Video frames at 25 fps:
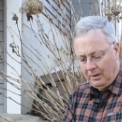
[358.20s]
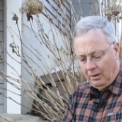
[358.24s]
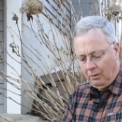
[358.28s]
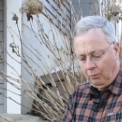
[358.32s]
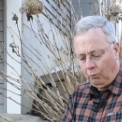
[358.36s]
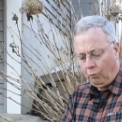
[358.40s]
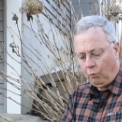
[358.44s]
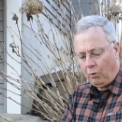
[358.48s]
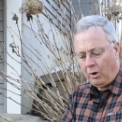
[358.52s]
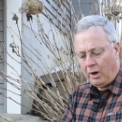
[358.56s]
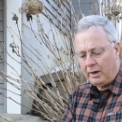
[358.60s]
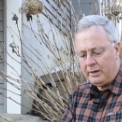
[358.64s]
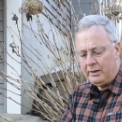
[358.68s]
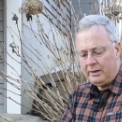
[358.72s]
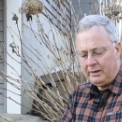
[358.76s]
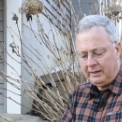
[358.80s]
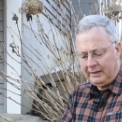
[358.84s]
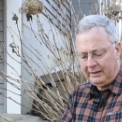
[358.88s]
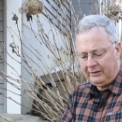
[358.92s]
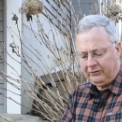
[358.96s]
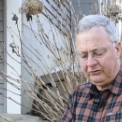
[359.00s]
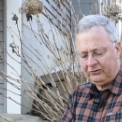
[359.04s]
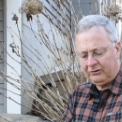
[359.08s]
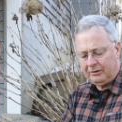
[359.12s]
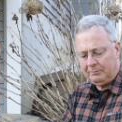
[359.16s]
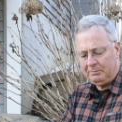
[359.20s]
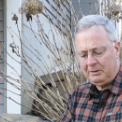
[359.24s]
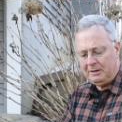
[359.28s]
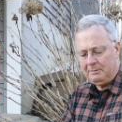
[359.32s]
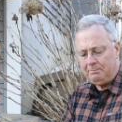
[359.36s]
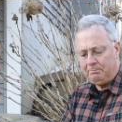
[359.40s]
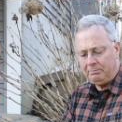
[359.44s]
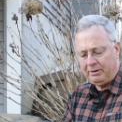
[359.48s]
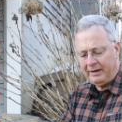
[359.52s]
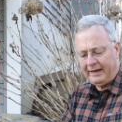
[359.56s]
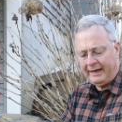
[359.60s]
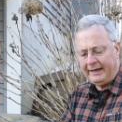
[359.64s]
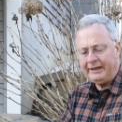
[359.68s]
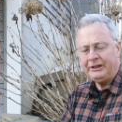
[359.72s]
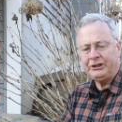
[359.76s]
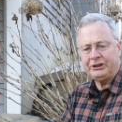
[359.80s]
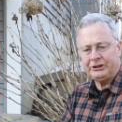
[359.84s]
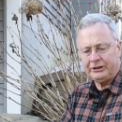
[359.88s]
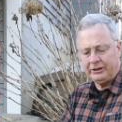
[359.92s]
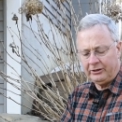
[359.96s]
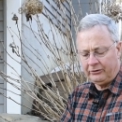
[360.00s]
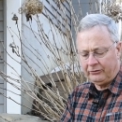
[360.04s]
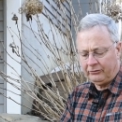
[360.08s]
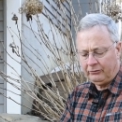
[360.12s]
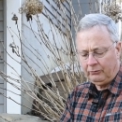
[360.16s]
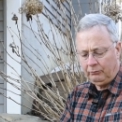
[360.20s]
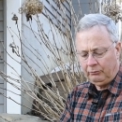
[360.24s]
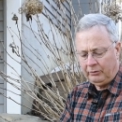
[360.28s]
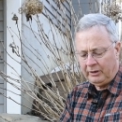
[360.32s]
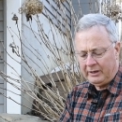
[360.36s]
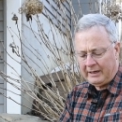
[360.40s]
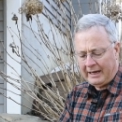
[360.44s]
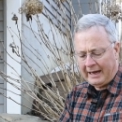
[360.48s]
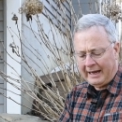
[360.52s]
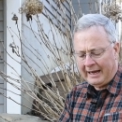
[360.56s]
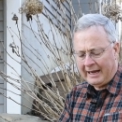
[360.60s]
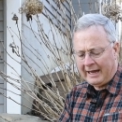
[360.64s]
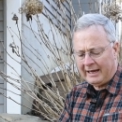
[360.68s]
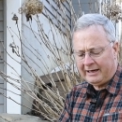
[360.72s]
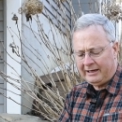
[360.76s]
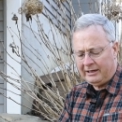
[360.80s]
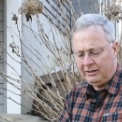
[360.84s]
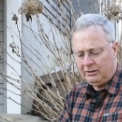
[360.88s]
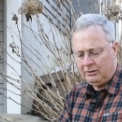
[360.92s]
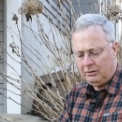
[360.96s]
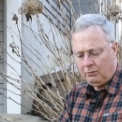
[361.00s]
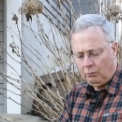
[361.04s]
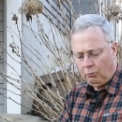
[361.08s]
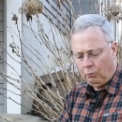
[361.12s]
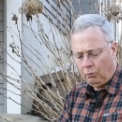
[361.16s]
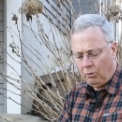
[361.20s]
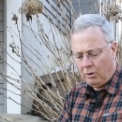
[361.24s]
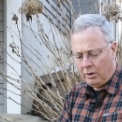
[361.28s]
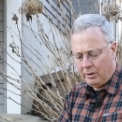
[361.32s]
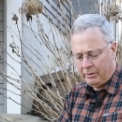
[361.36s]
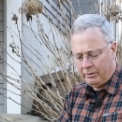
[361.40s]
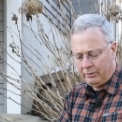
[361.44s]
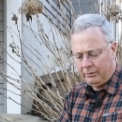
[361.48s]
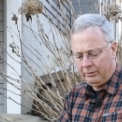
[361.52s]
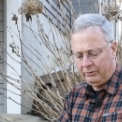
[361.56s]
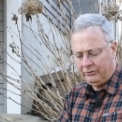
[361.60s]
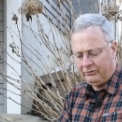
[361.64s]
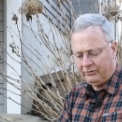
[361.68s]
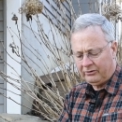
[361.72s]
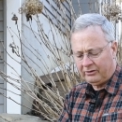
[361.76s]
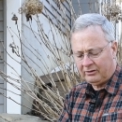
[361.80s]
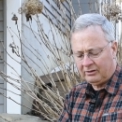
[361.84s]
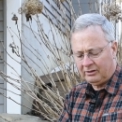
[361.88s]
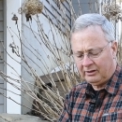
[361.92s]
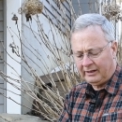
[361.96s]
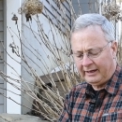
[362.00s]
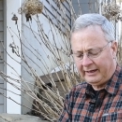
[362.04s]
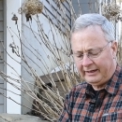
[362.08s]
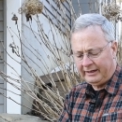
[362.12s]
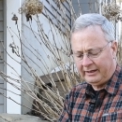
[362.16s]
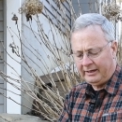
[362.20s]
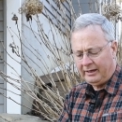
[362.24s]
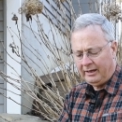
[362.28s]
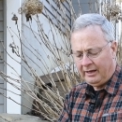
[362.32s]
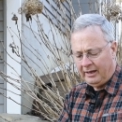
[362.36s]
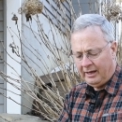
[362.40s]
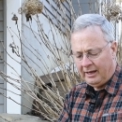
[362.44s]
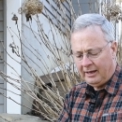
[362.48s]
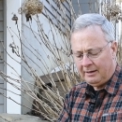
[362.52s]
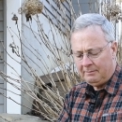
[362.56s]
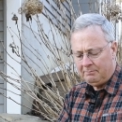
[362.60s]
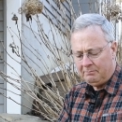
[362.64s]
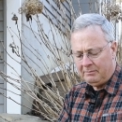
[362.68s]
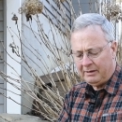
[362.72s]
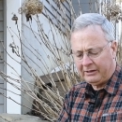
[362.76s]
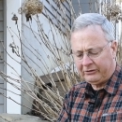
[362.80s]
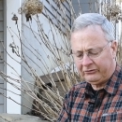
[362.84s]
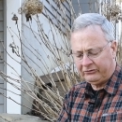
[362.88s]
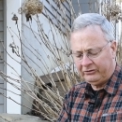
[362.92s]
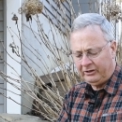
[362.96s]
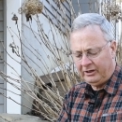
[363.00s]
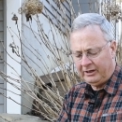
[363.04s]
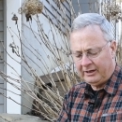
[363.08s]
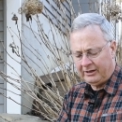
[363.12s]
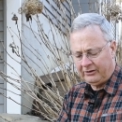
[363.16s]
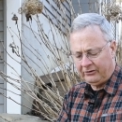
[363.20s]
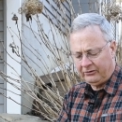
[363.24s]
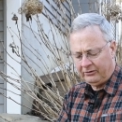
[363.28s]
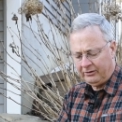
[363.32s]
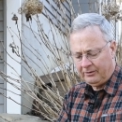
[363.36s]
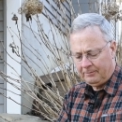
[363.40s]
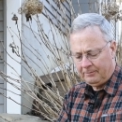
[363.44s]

One needs to be patient when adding water to clay and mixing it.